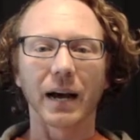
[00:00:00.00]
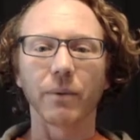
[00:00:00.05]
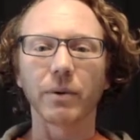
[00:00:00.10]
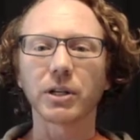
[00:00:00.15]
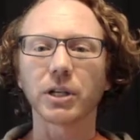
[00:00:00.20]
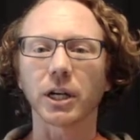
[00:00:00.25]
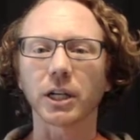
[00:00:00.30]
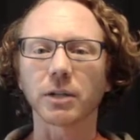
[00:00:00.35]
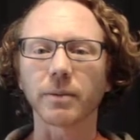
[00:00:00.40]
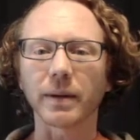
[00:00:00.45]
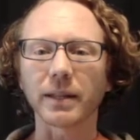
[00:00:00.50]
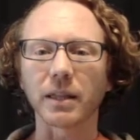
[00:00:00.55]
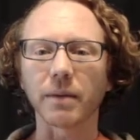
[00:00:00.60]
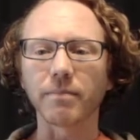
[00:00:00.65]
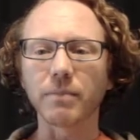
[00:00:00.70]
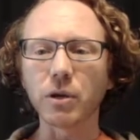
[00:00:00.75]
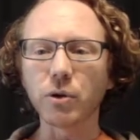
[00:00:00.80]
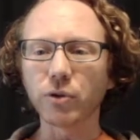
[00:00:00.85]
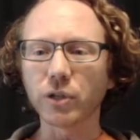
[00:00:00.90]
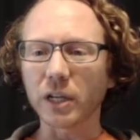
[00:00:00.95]
We talked about The
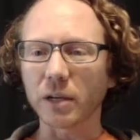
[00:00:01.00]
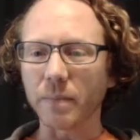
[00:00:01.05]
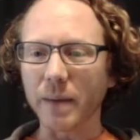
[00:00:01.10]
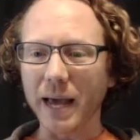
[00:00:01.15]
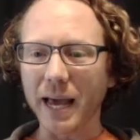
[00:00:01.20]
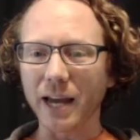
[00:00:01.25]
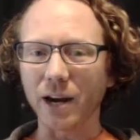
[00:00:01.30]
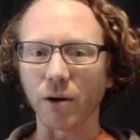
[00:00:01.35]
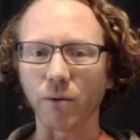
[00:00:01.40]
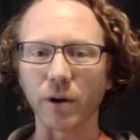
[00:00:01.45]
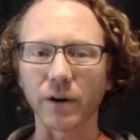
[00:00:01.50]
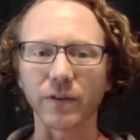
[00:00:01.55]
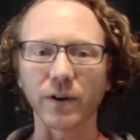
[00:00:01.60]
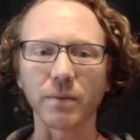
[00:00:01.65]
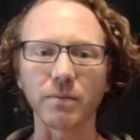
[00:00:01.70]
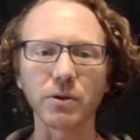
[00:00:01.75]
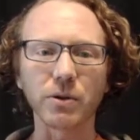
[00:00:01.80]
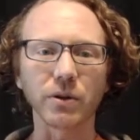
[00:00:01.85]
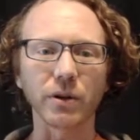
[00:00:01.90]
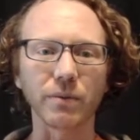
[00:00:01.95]
Music Man on one of
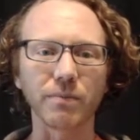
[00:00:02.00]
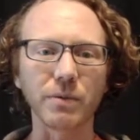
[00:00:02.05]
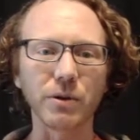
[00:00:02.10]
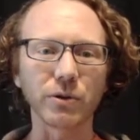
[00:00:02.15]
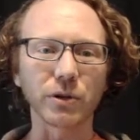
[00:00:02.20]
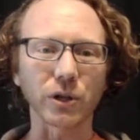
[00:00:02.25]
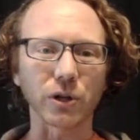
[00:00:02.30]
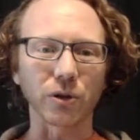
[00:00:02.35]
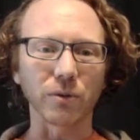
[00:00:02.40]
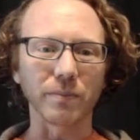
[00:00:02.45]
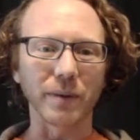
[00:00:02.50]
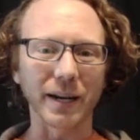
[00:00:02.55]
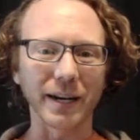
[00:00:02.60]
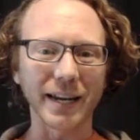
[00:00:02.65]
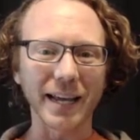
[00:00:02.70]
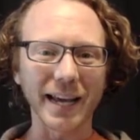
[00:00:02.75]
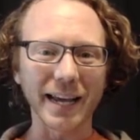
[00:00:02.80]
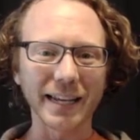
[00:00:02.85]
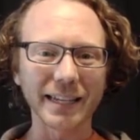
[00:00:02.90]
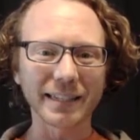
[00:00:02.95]
our musical
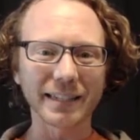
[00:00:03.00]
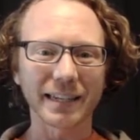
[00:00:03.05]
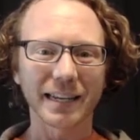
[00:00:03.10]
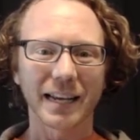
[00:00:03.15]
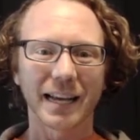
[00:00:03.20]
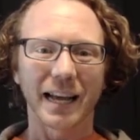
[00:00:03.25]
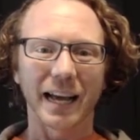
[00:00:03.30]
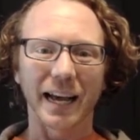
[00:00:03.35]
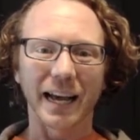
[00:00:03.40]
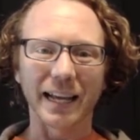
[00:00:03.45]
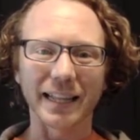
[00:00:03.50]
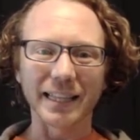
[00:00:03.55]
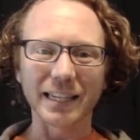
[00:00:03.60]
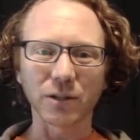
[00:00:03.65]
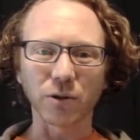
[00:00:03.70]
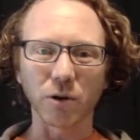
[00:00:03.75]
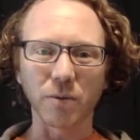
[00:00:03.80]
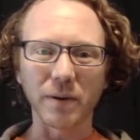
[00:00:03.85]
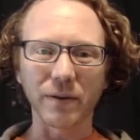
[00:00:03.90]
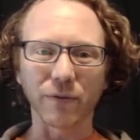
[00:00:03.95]
Mondays.
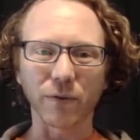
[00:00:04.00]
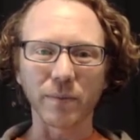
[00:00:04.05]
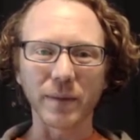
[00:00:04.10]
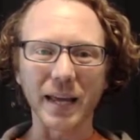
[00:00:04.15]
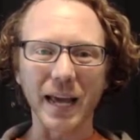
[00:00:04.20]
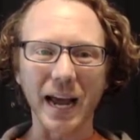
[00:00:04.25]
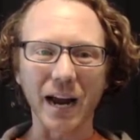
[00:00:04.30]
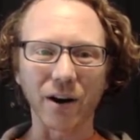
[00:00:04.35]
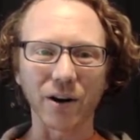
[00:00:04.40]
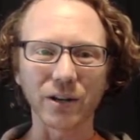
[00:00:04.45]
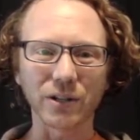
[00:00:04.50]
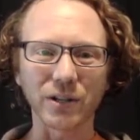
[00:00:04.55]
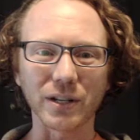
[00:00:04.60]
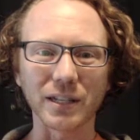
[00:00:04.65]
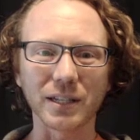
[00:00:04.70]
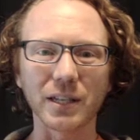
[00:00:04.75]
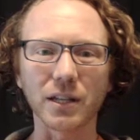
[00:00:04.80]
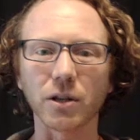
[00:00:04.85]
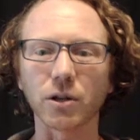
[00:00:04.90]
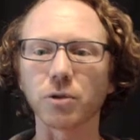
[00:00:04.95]
This would have been from the era, so
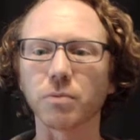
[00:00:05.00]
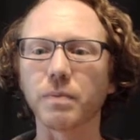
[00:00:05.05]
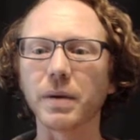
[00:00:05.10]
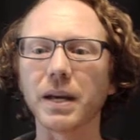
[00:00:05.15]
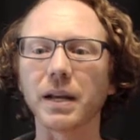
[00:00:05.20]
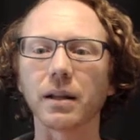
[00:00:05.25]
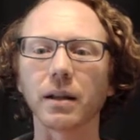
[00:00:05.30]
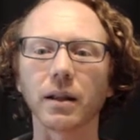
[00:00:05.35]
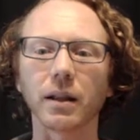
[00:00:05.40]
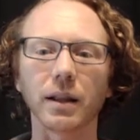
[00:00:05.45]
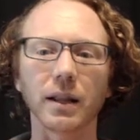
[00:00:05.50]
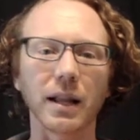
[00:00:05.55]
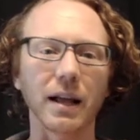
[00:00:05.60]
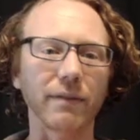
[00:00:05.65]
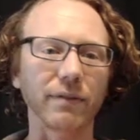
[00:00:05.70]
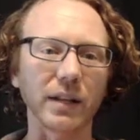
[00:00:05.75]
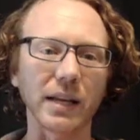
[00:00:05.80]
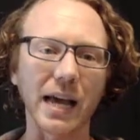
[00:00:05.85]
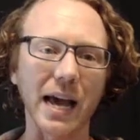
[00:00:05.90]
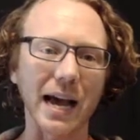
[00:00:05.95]
you can see those big,
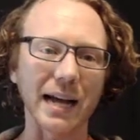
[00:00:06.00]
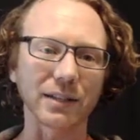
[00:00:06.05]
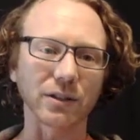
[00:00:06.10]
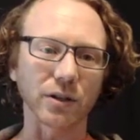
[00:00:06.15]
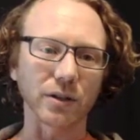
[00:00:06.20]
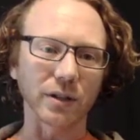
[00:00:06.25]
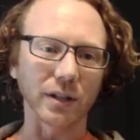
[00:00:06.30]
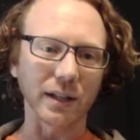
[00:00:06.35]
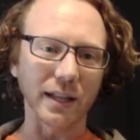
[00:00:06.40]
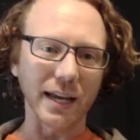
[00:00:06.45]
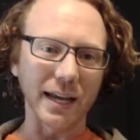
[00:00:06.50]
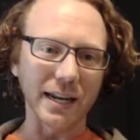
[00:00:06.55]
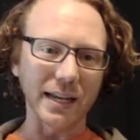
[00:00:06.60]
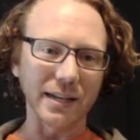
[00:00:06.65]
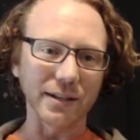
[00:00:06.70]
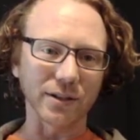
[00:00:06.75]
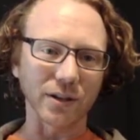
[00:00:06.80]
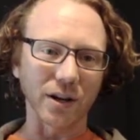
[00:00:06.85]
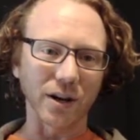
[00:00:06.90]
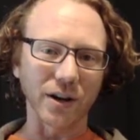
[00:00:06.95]
lovely hats on the
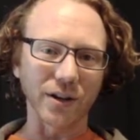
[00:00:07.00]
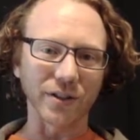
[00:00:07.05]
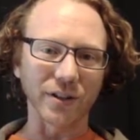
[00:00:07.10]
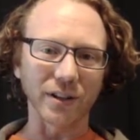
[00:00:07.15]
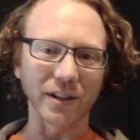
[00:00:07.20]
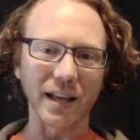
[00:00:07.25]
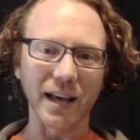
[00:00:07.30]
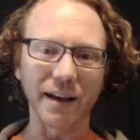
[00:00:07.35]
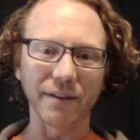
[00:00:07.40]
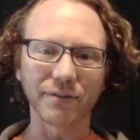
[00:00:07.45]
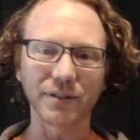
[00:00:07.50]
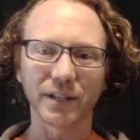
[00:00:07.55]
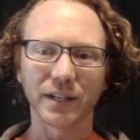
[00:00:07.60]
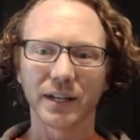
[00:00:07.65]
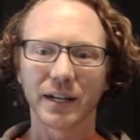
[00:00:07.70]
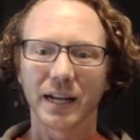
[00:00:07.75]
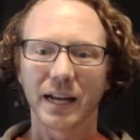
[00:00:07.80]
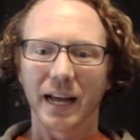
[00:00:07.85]
ladies on the left.